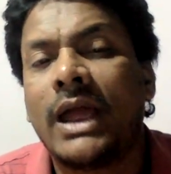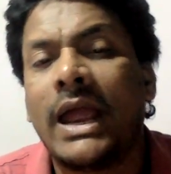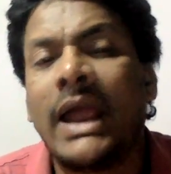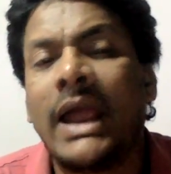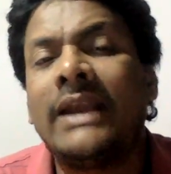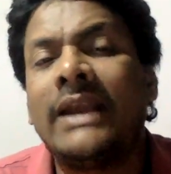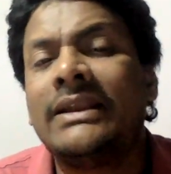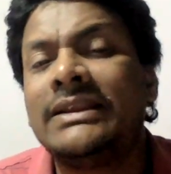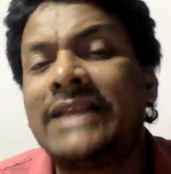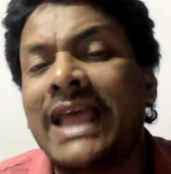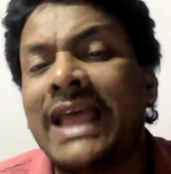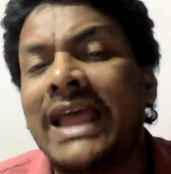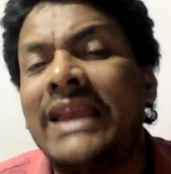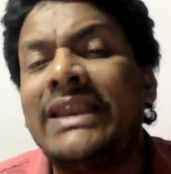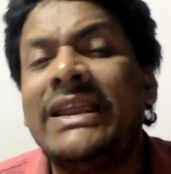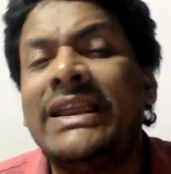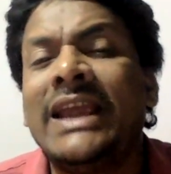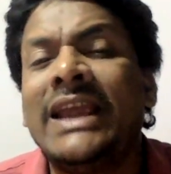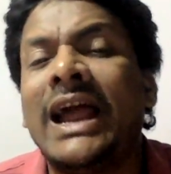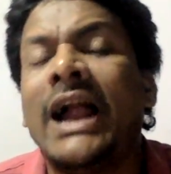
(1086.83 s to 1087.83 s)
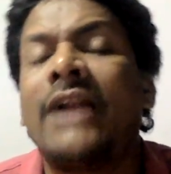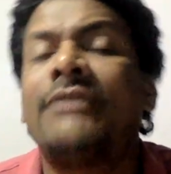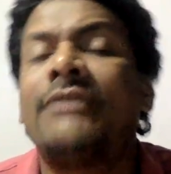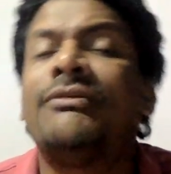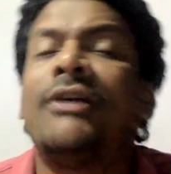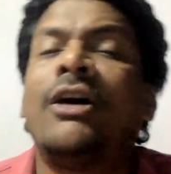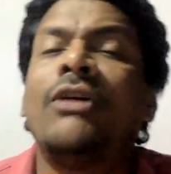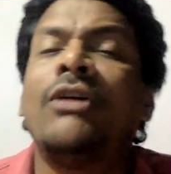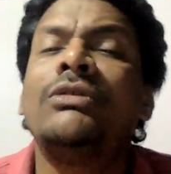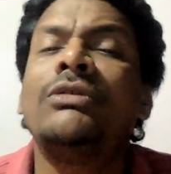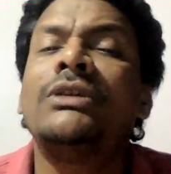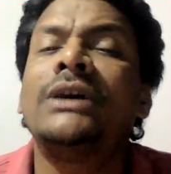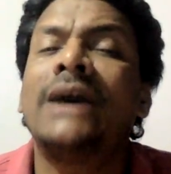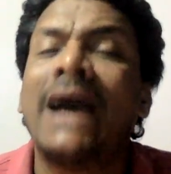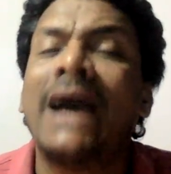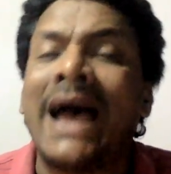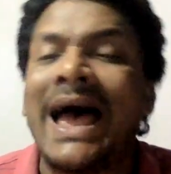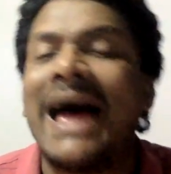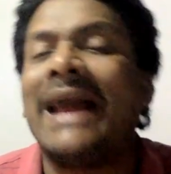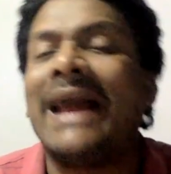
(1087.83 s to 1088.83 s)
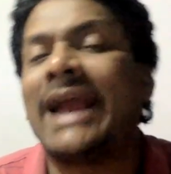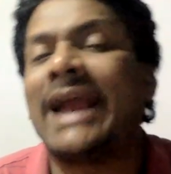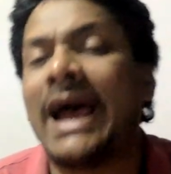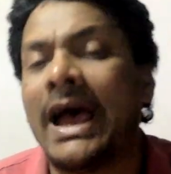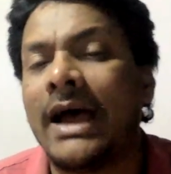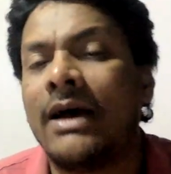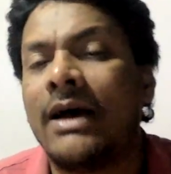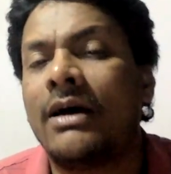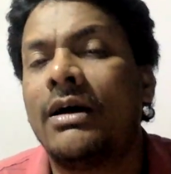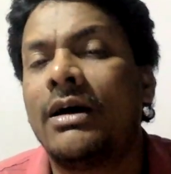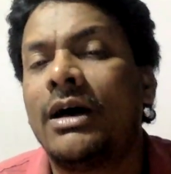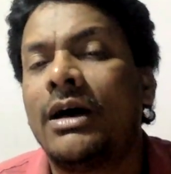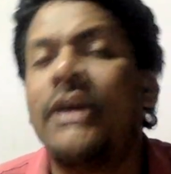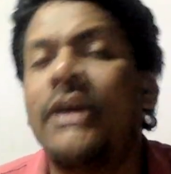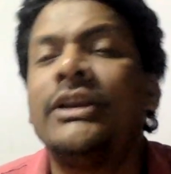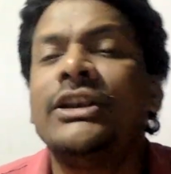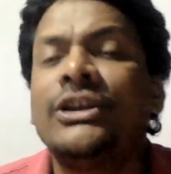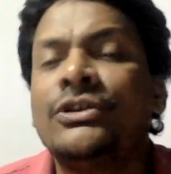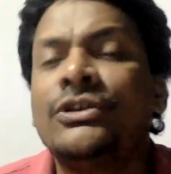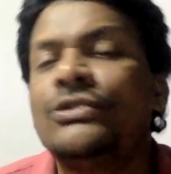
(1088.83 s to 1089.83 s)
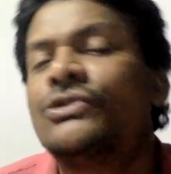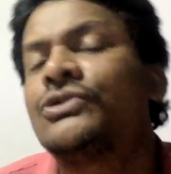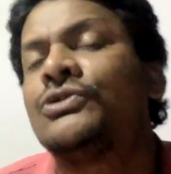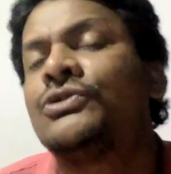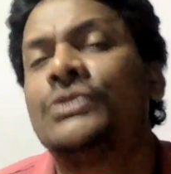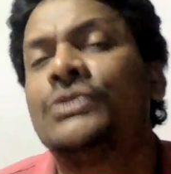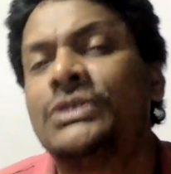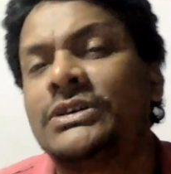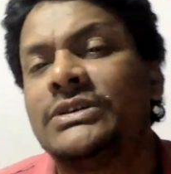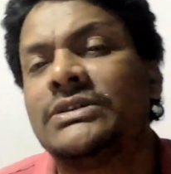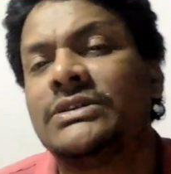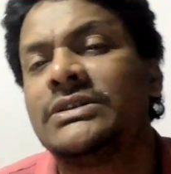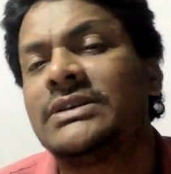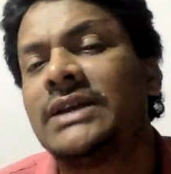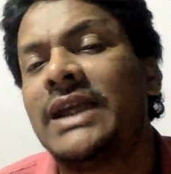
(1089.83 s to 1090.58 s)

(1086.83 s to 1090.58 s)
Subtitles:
and there he had found Hannah, a new student,